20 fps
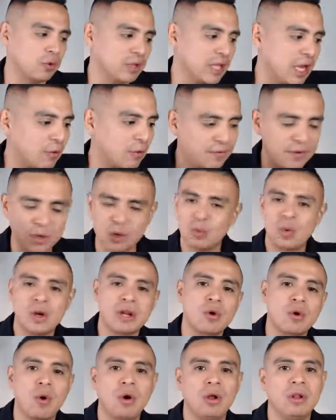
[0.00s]
Now, if you don't want
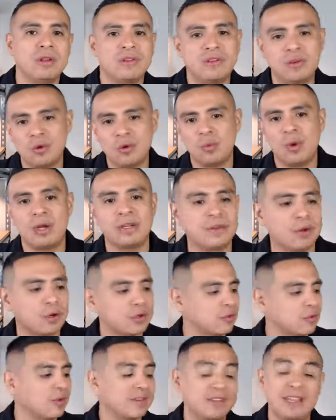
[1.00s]
to call us, you don't want to talk
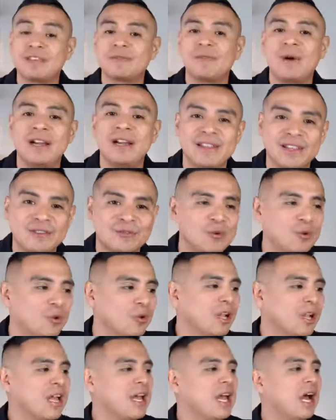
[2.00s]
to us, that's fine, that's cool.